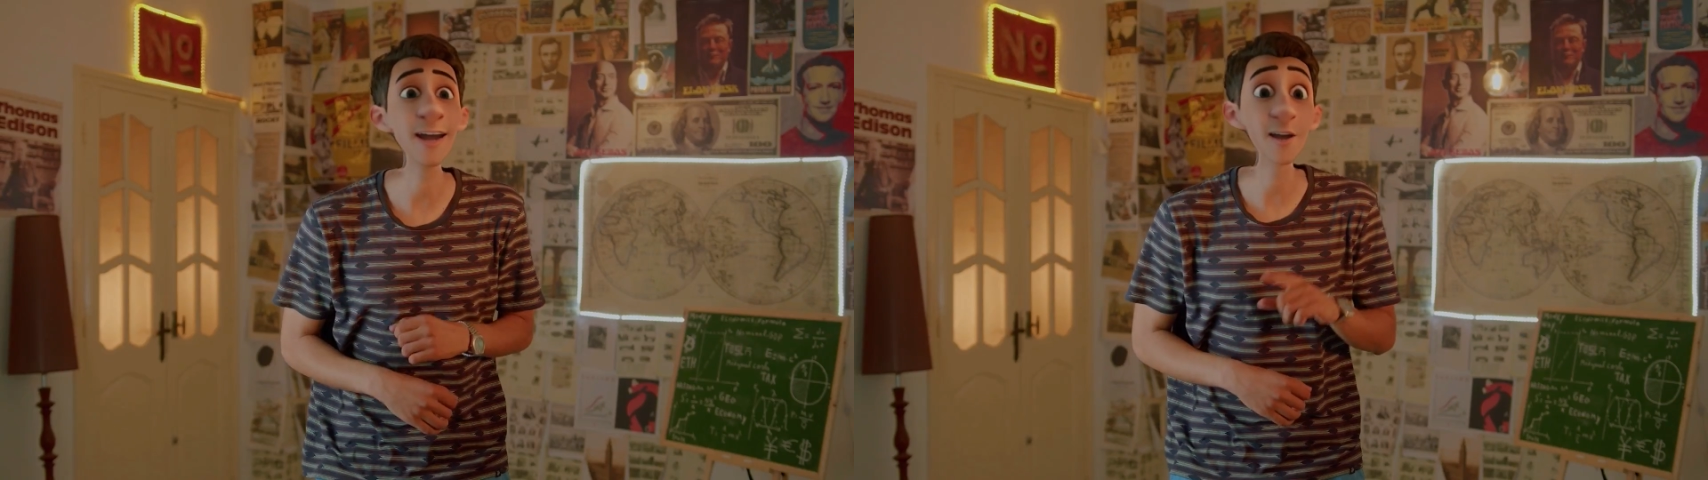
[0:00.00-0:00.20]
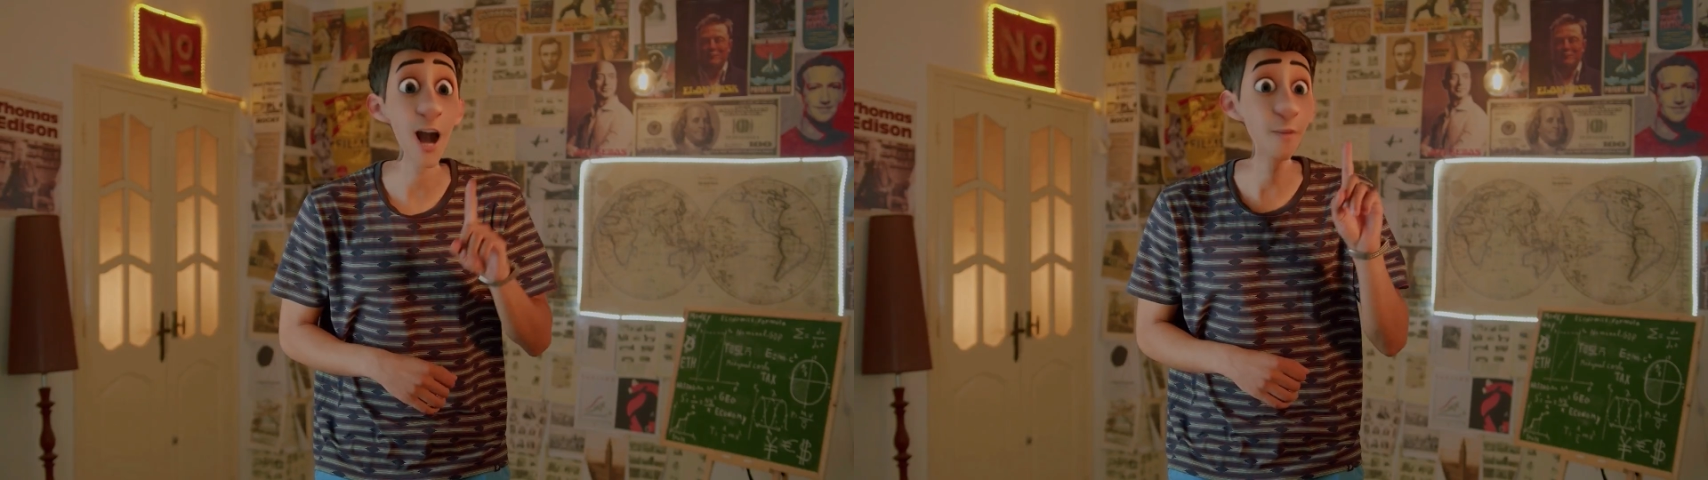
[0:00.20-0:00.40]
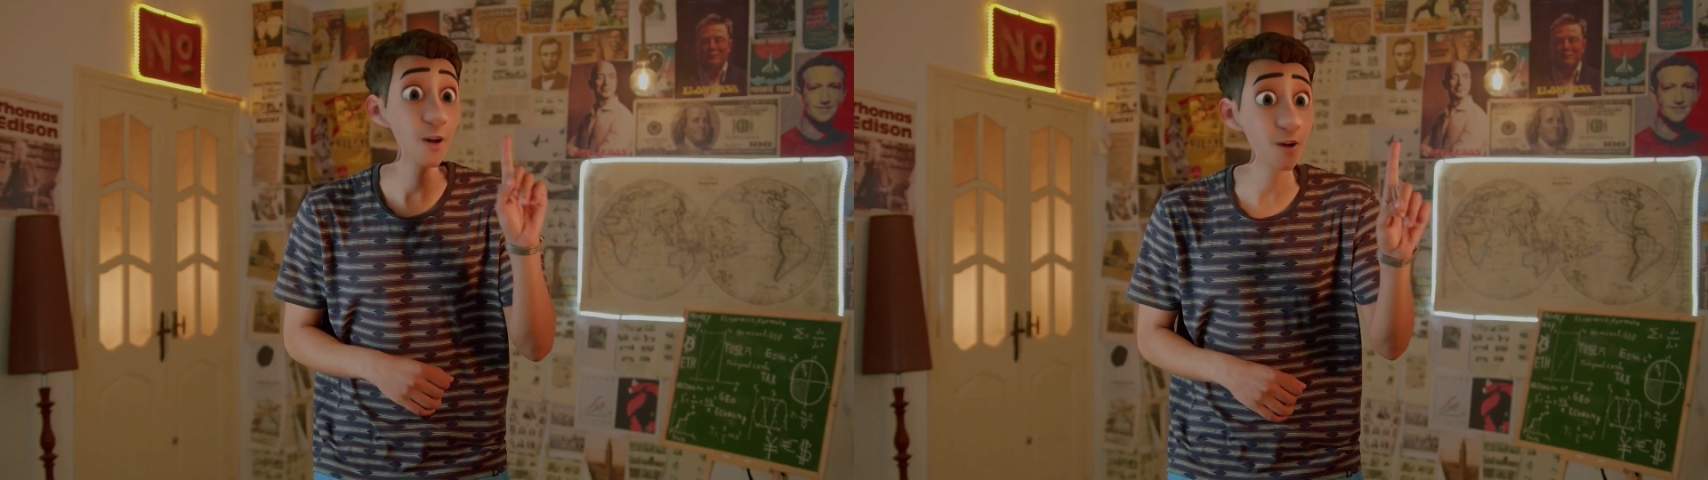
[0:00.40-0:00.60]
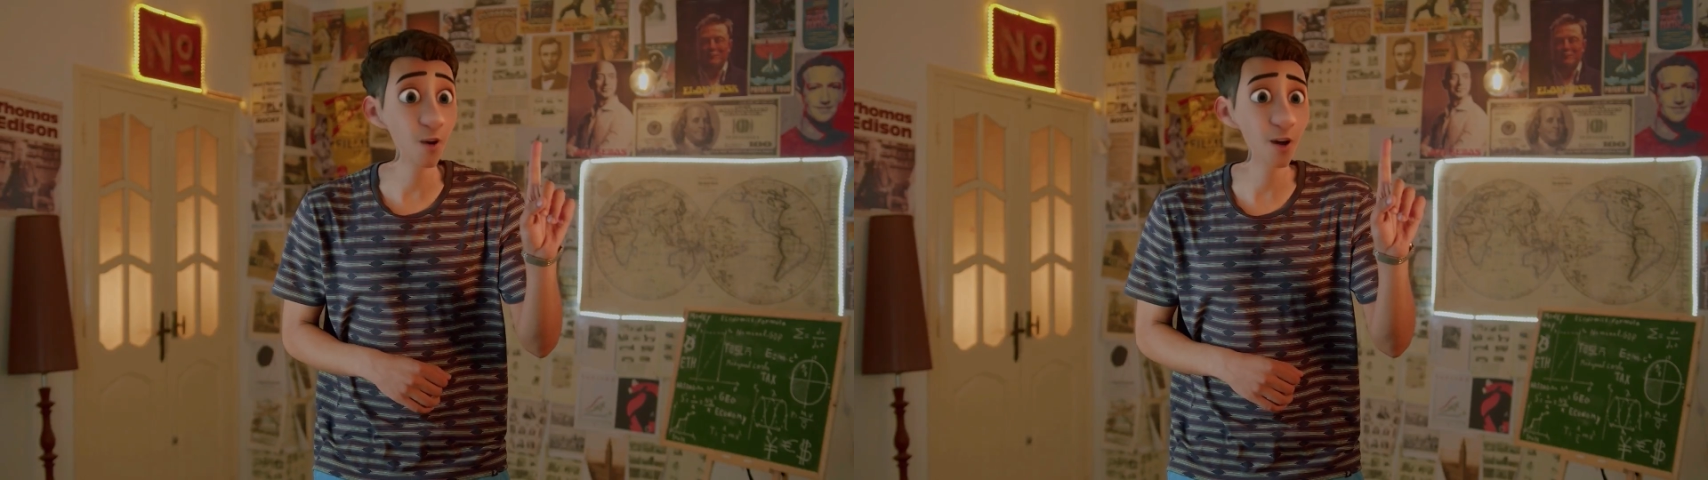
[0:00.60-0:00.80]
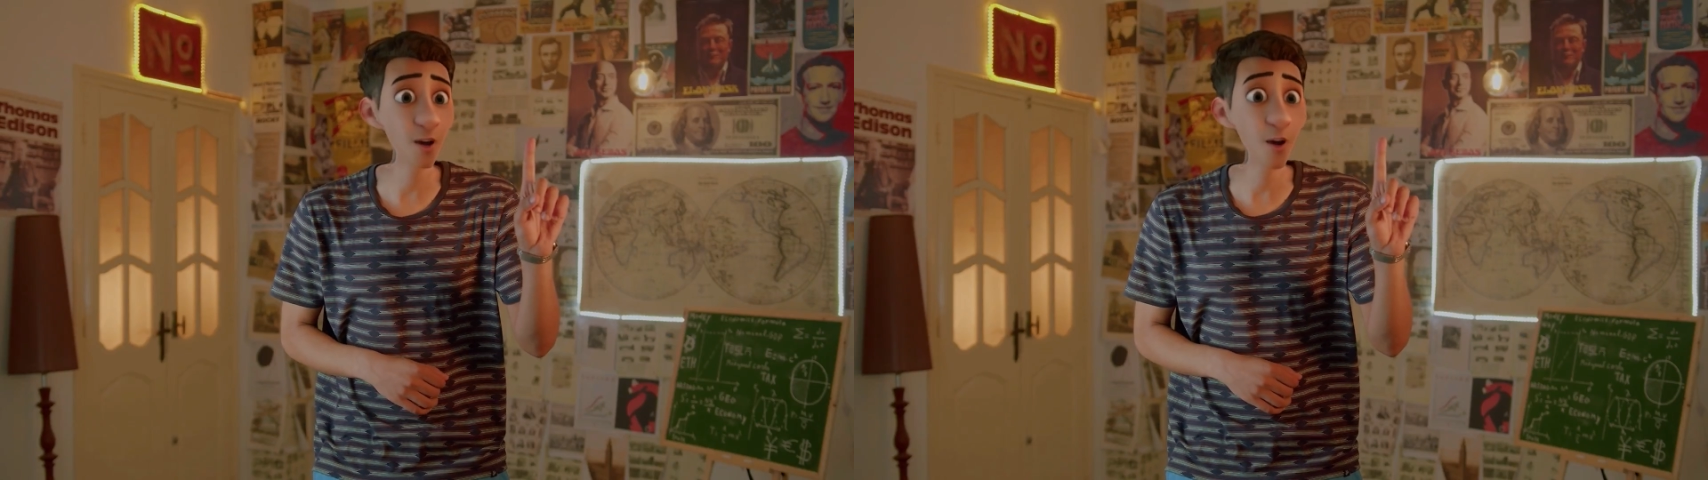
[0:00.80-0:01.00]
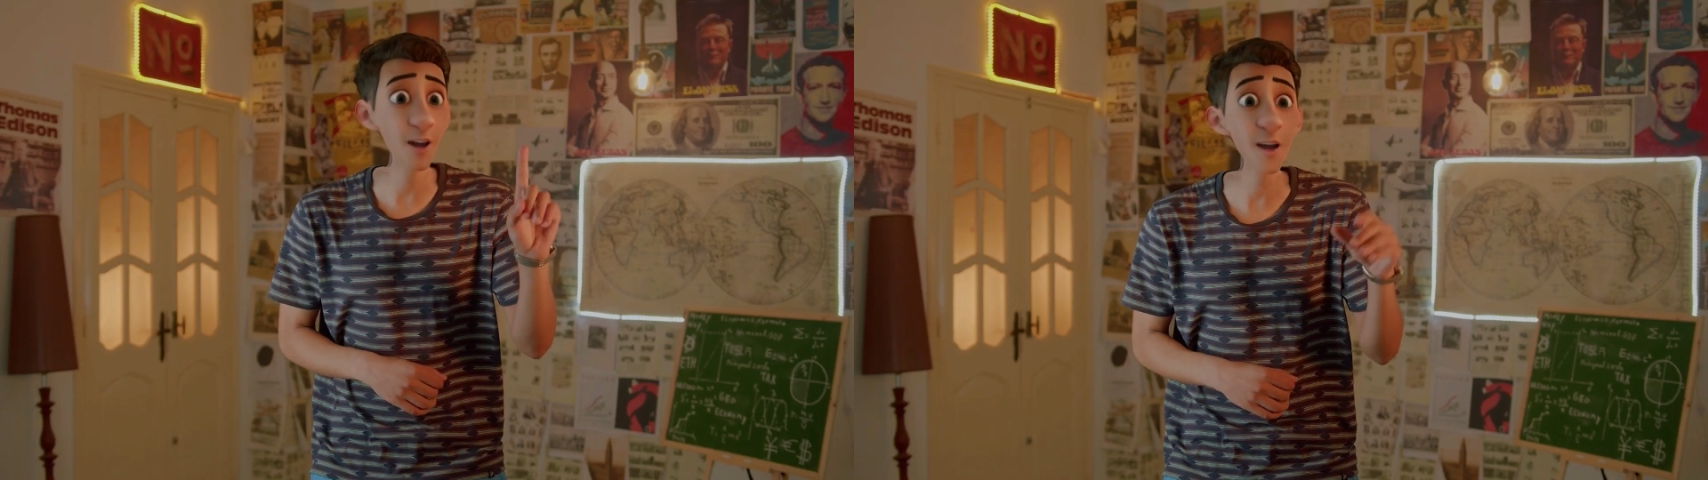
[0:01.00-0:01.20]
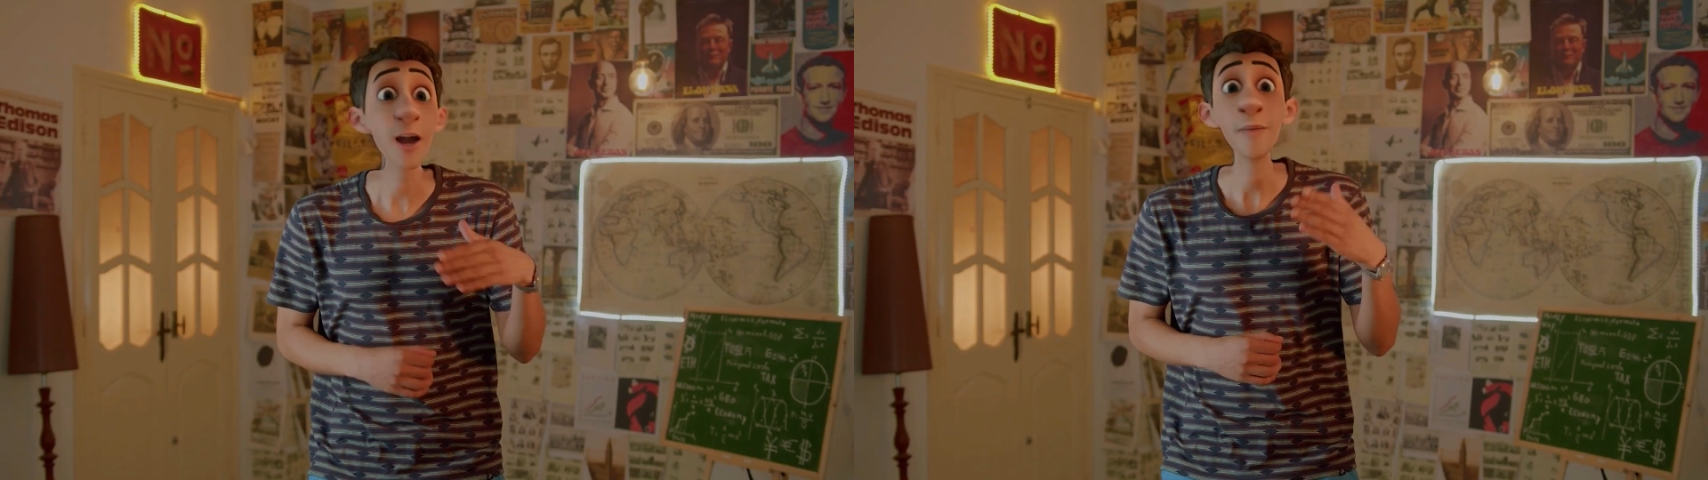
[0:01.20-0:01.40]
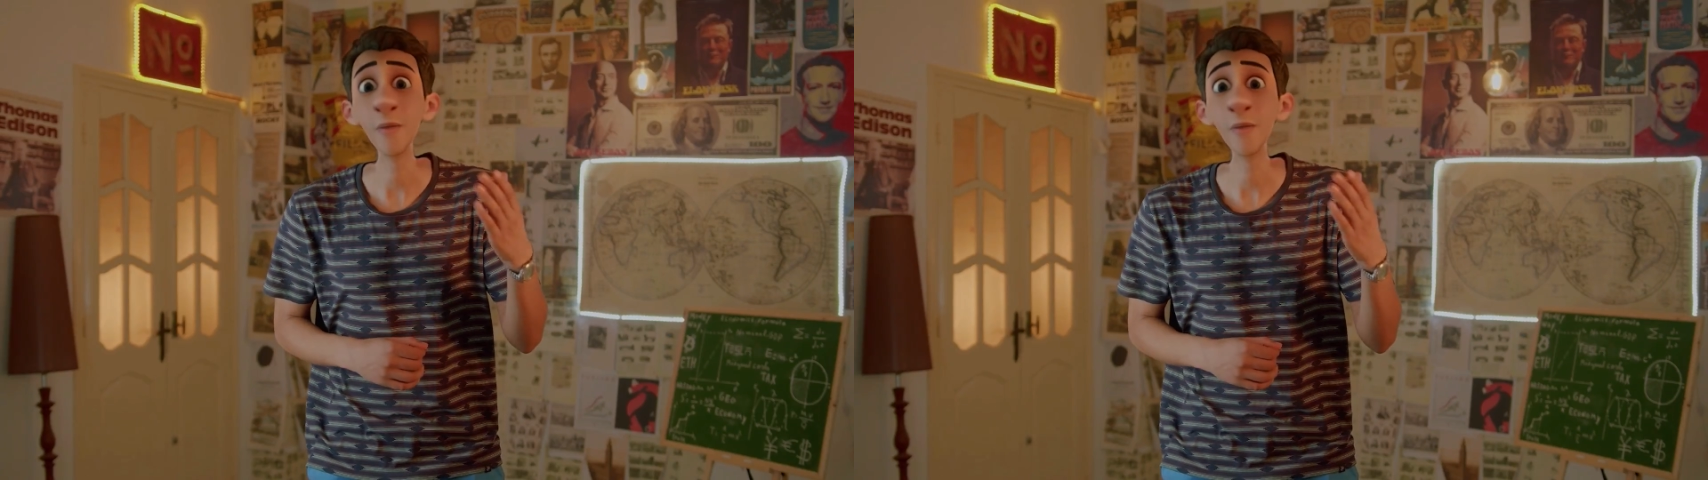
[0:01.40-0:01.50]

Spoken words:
is Apple's first choice,